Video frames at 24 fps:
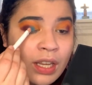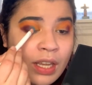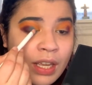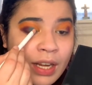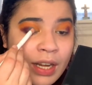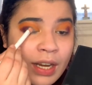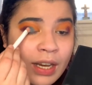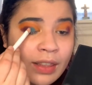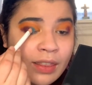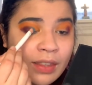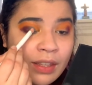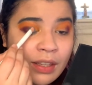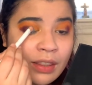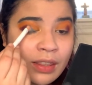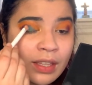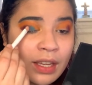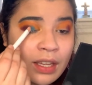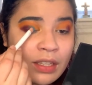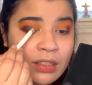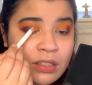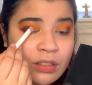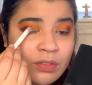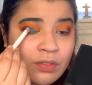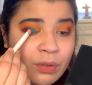And I think
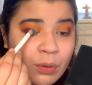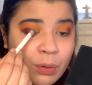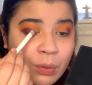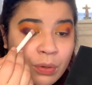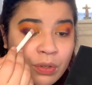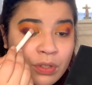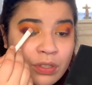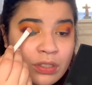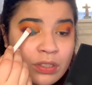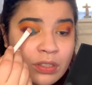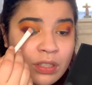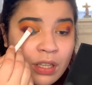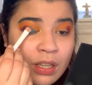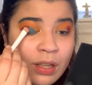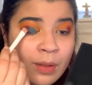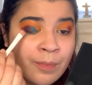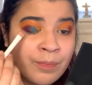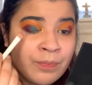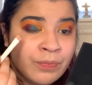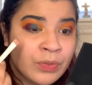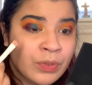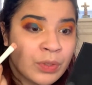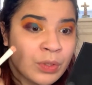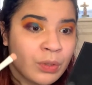that's, of course,
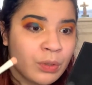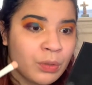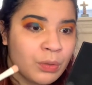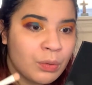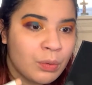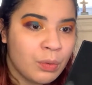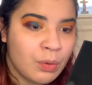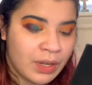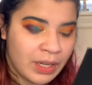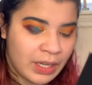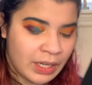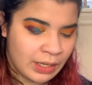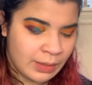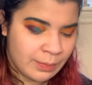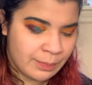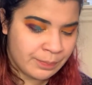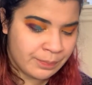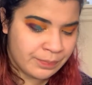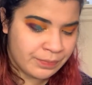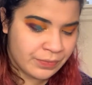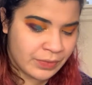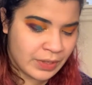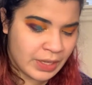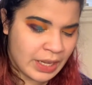quite
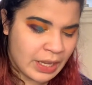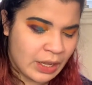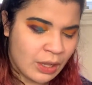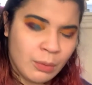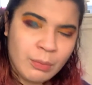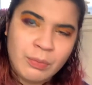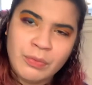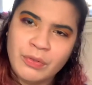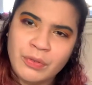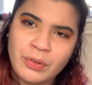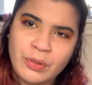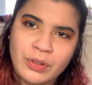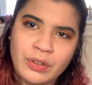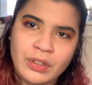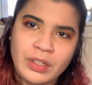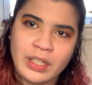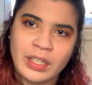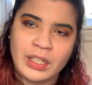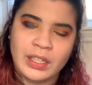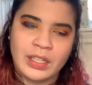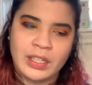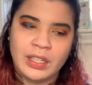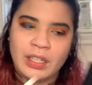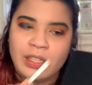
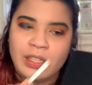helpful.